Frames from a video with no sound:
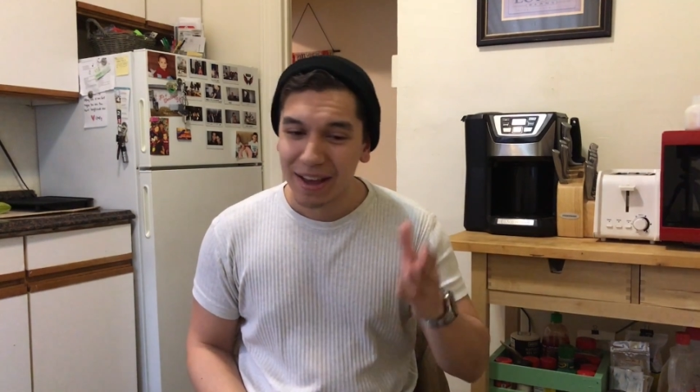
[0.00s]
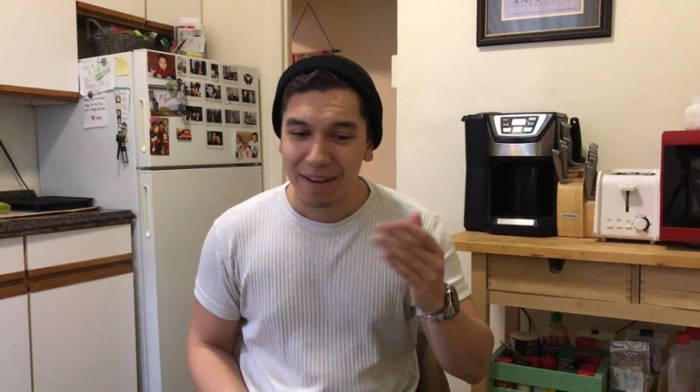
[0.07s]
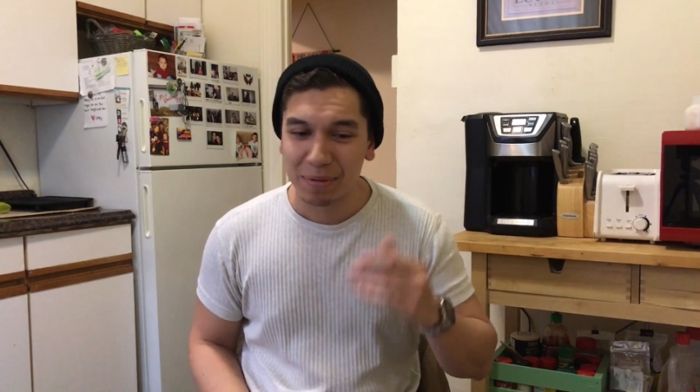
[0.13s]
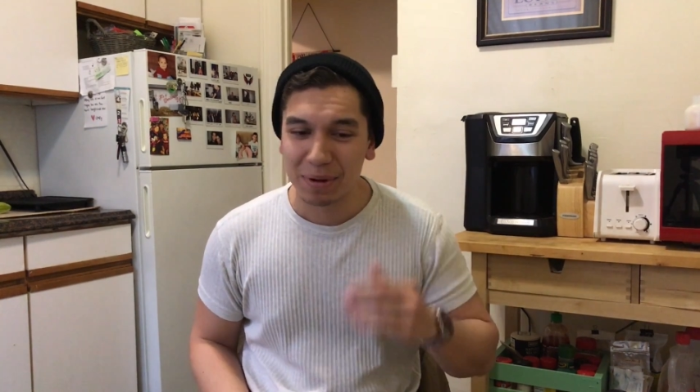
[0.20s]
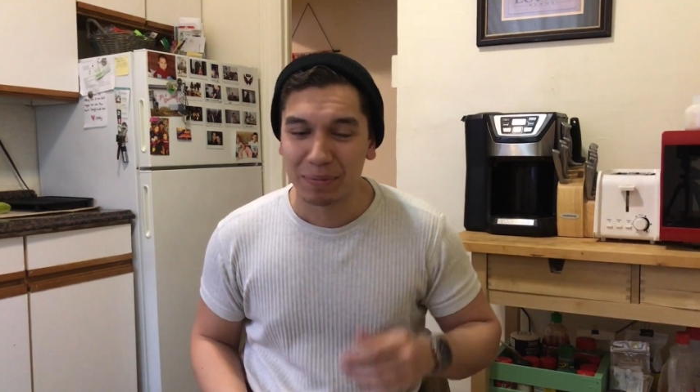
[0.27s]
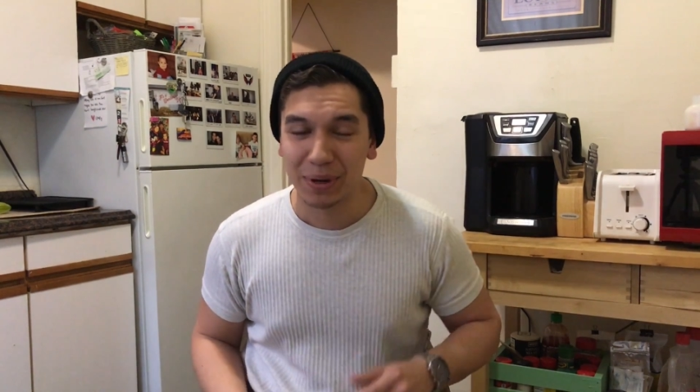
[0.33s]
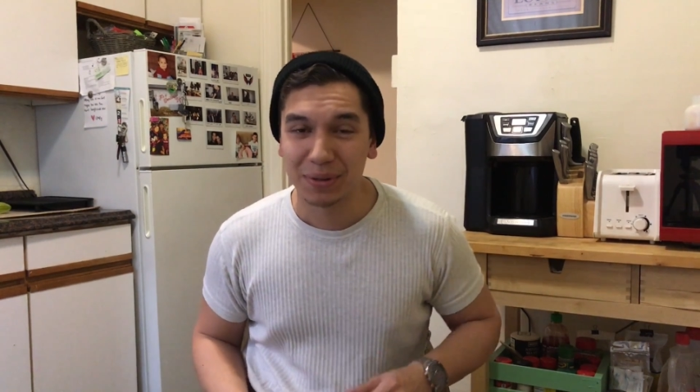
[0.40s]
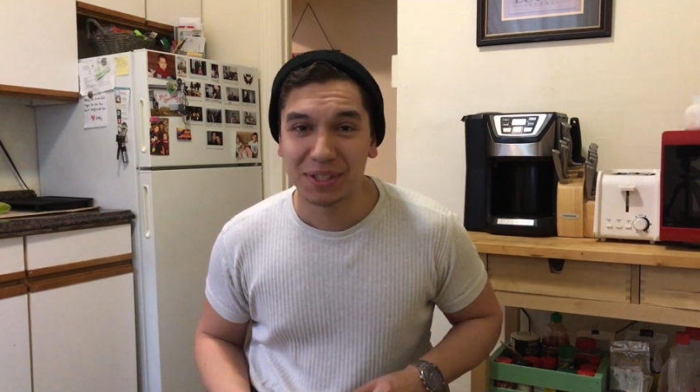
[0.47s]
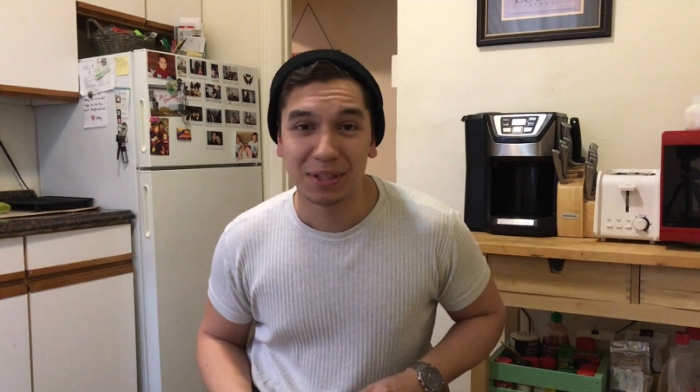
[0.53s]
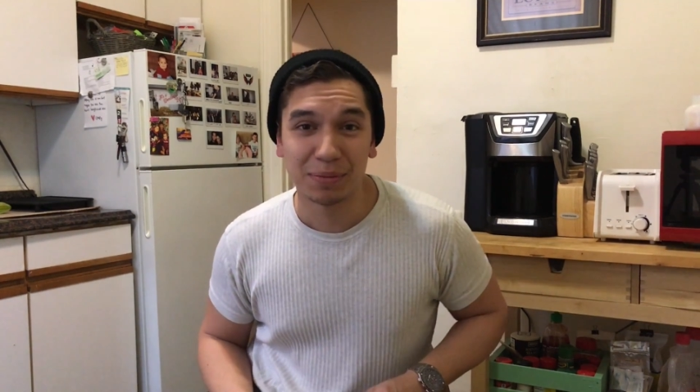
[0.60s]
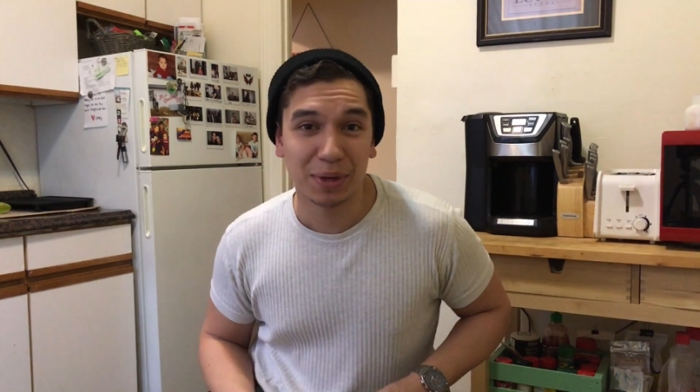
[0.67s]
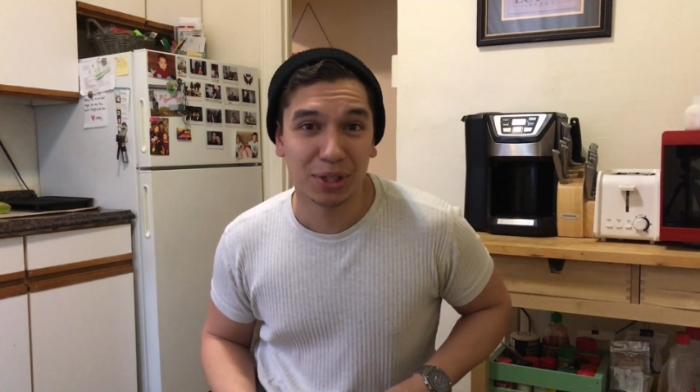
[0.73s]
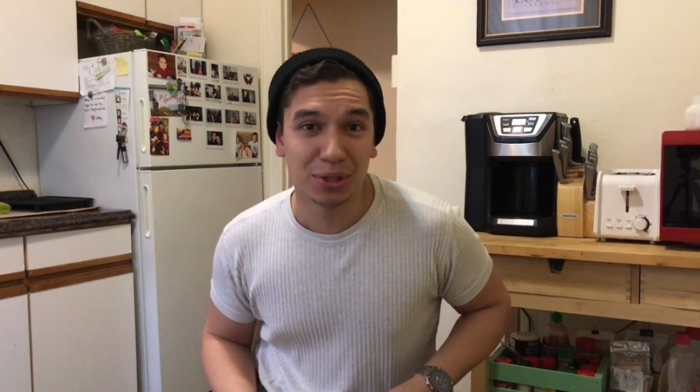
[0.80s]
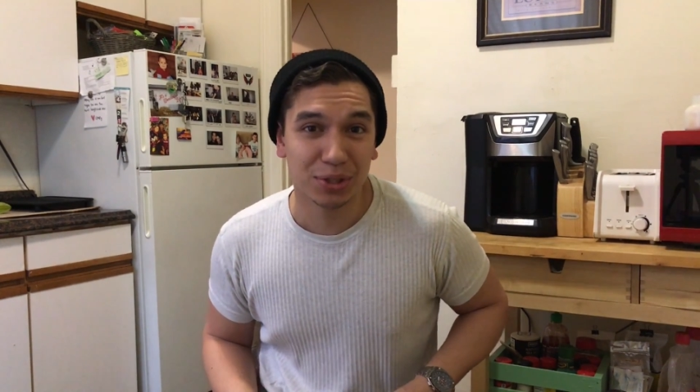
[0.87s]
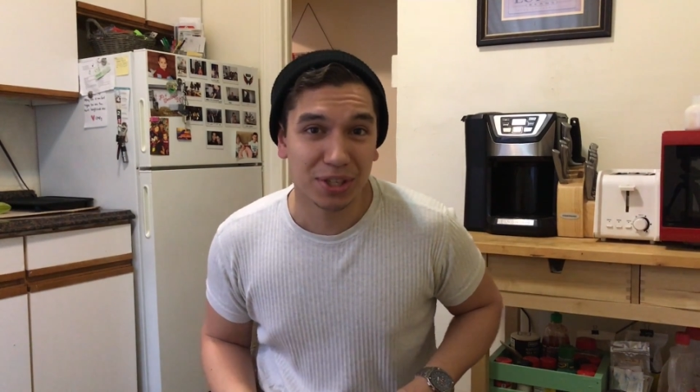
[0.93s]
I've been posting
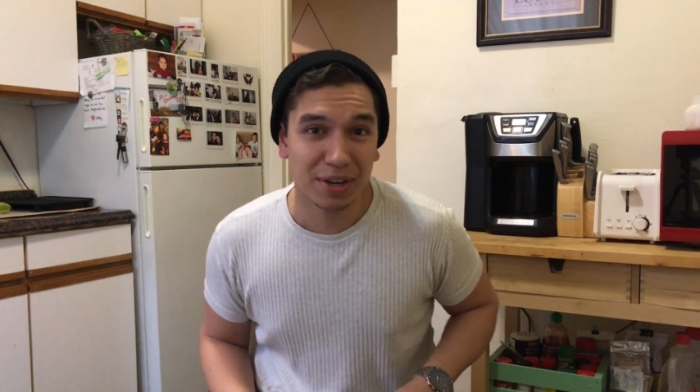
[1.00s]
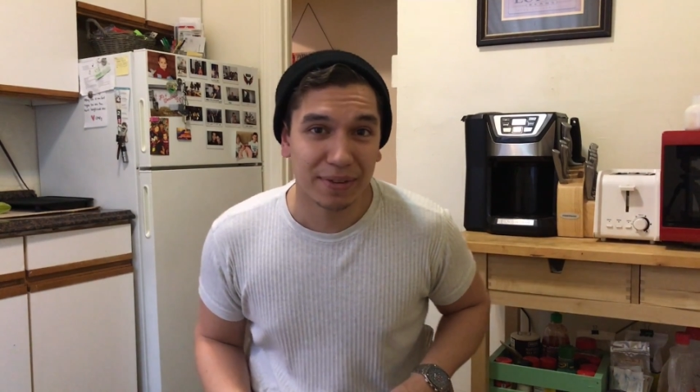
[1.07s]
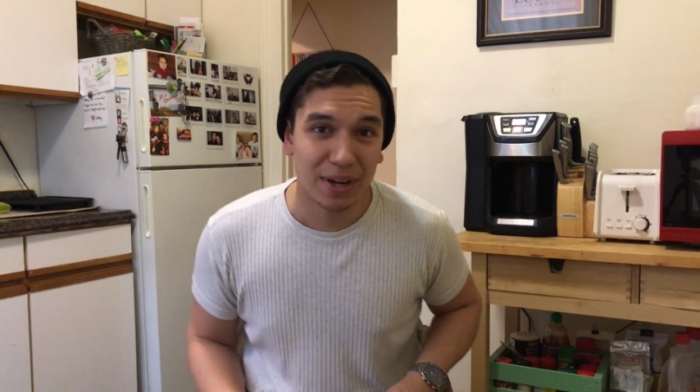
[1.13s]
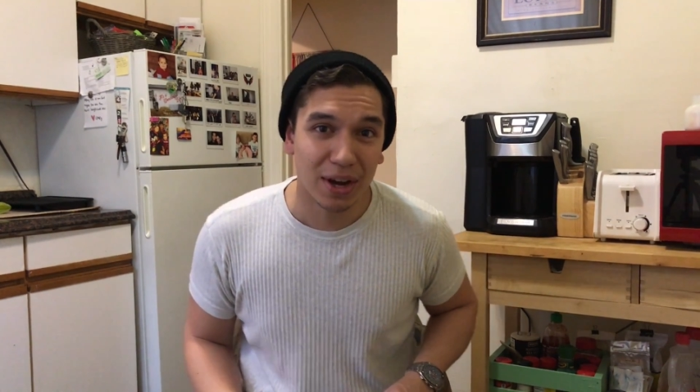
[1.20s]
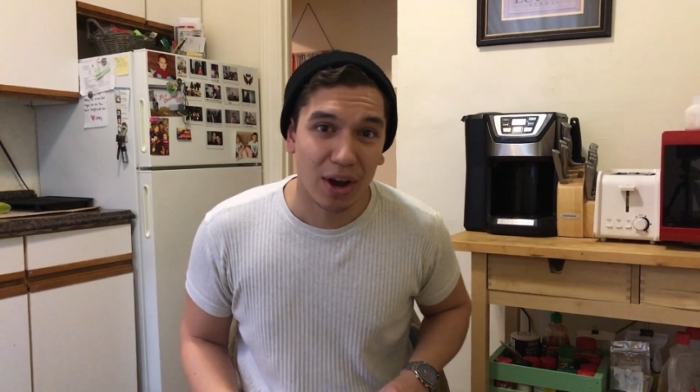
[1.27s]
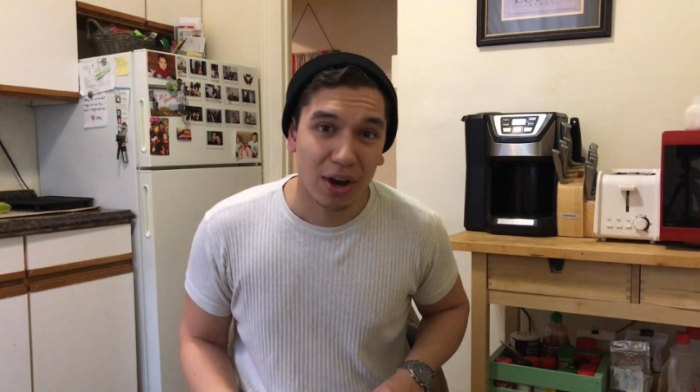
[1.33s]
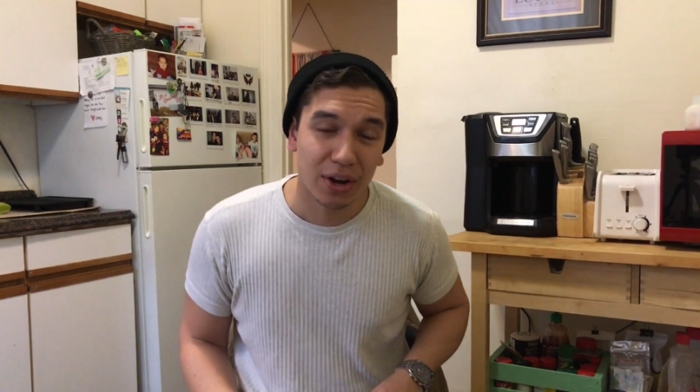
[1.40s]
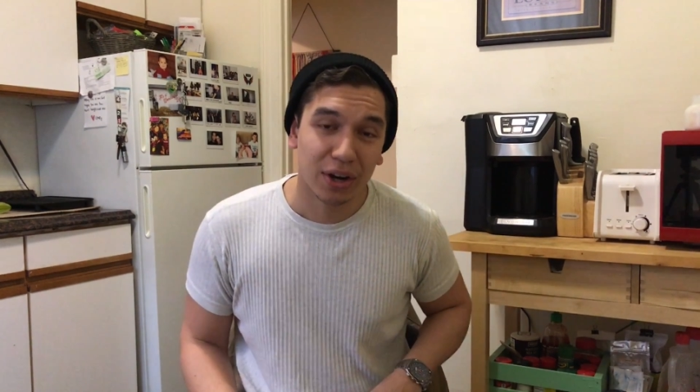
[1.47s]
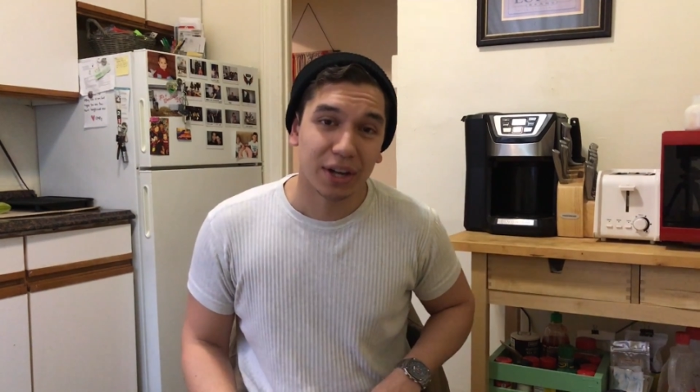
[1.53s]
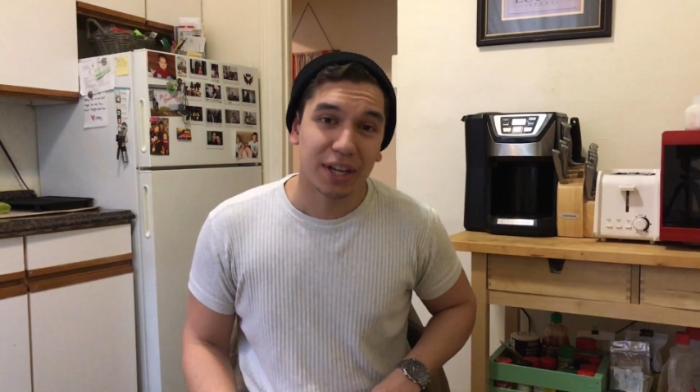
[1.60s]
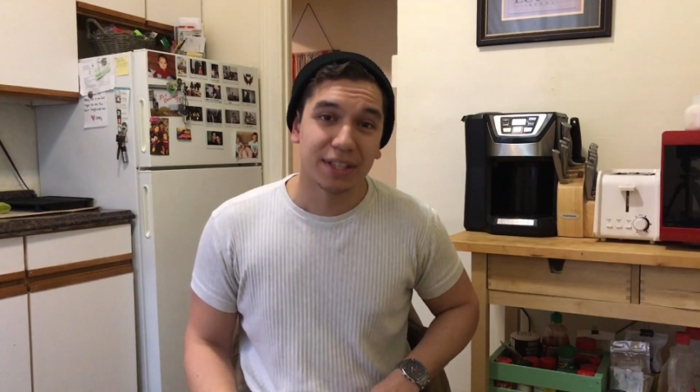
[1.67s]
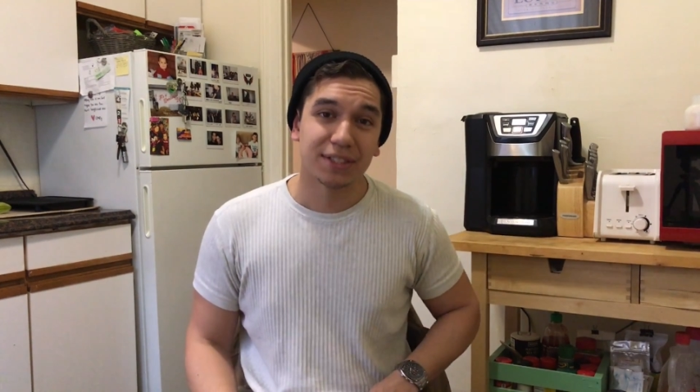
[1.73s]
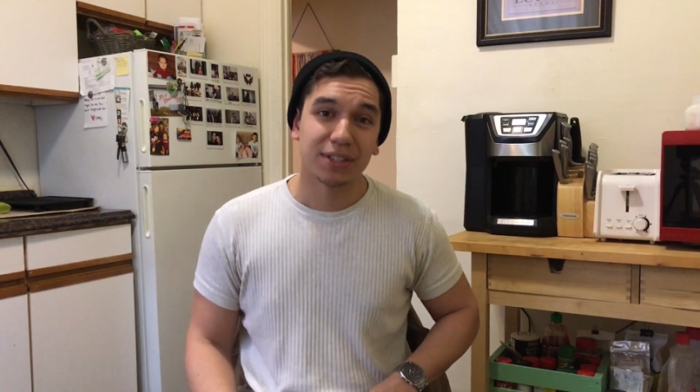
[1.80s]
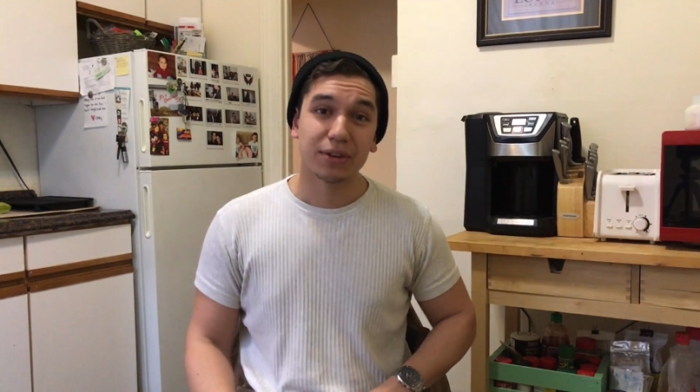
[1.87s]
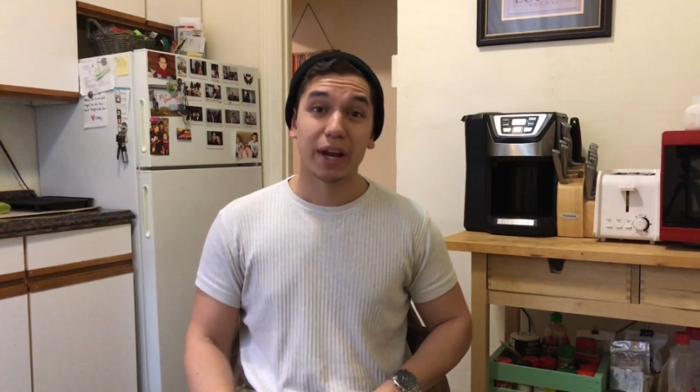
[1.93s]
pictures of it on our
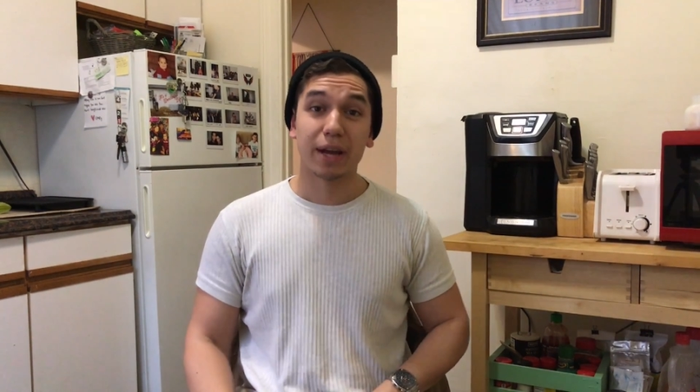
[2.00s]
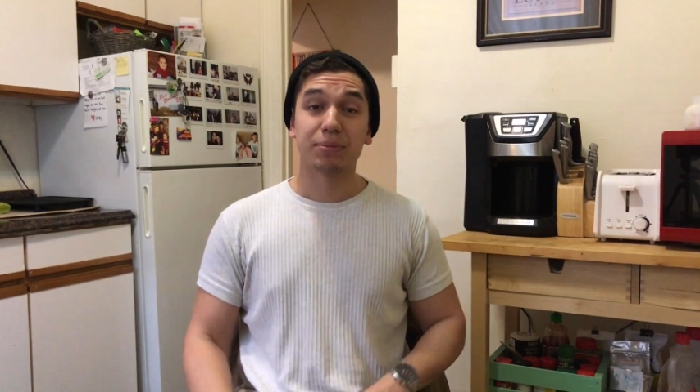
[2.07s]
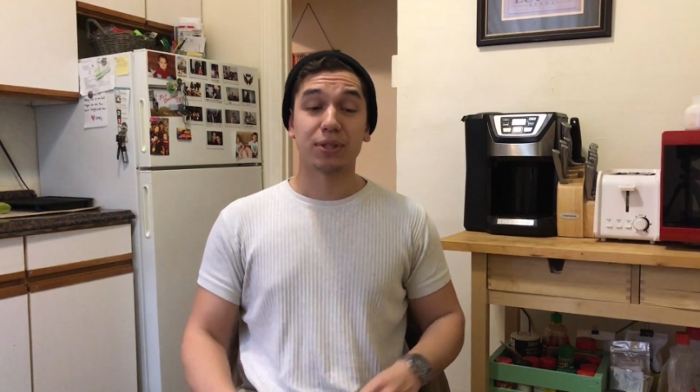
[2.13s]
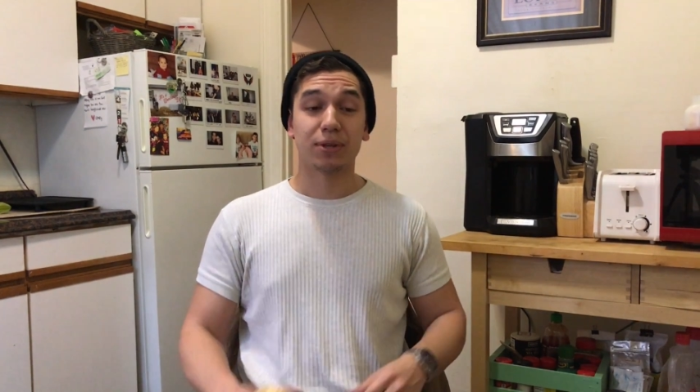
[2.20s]
Instagram,